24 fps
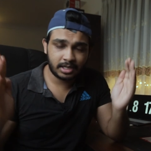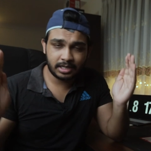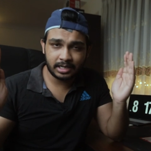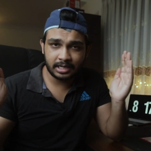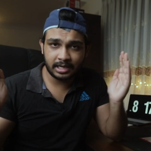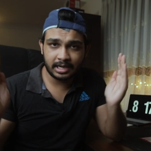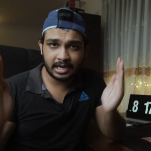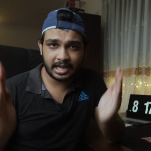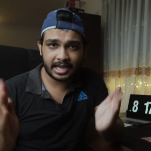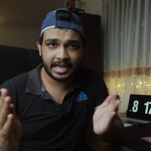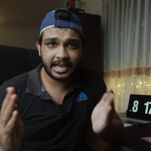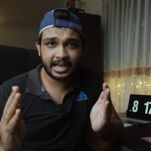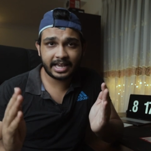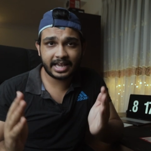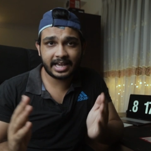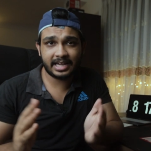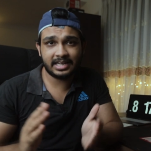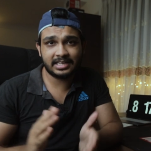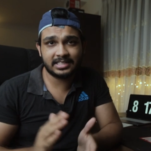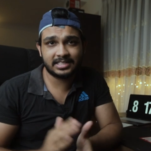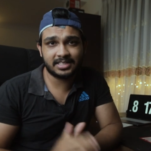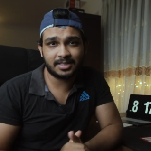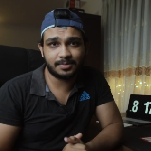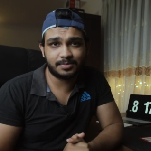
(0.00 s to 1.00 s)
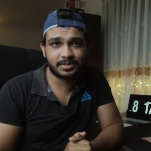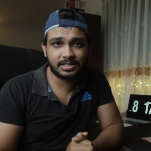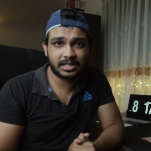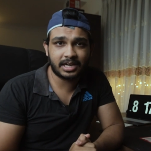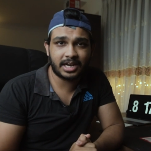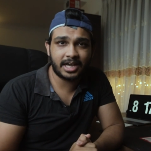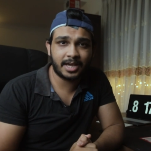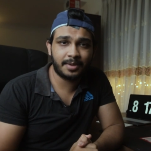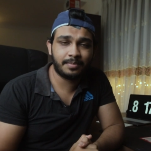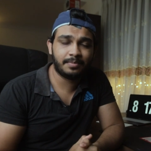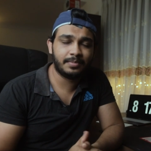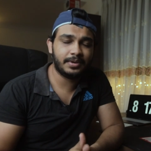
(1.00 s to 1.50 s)
A like and a
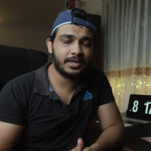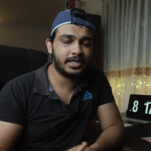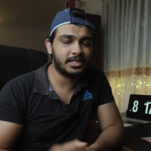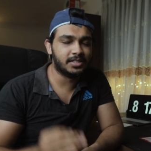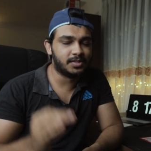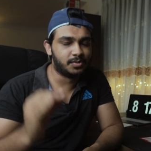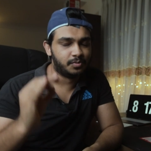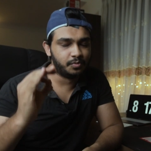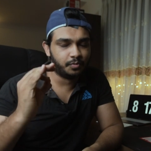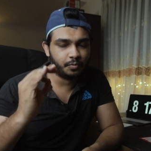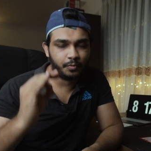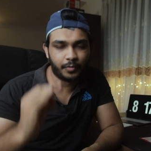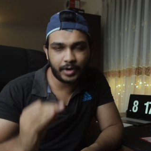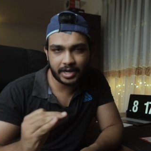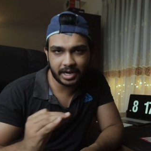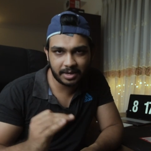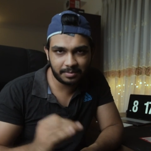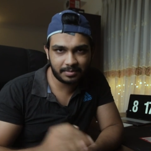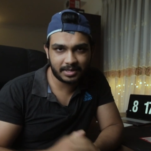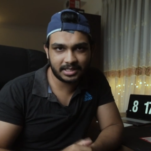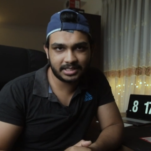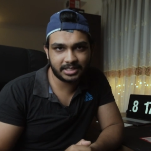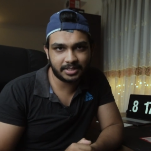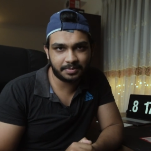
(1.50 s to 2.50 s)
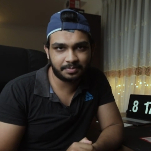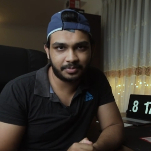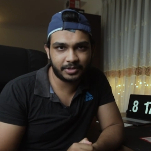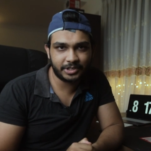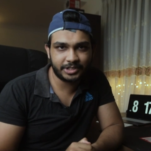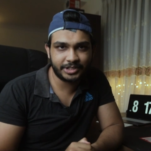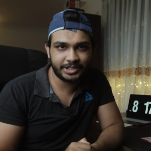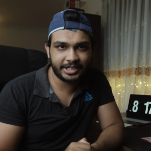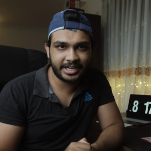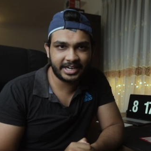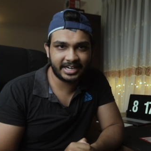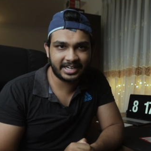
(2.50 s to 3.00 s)
subscribe is very much
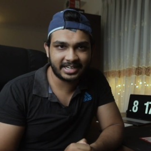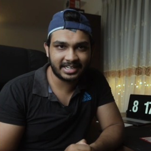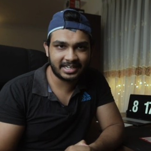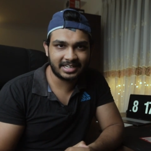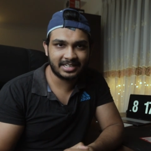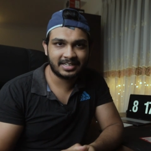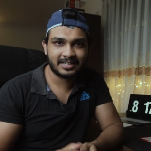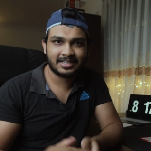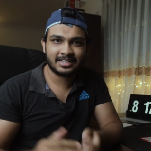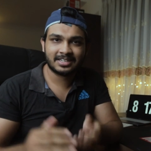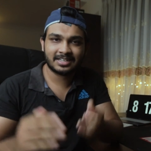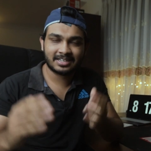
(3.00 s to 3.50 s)
appreciated.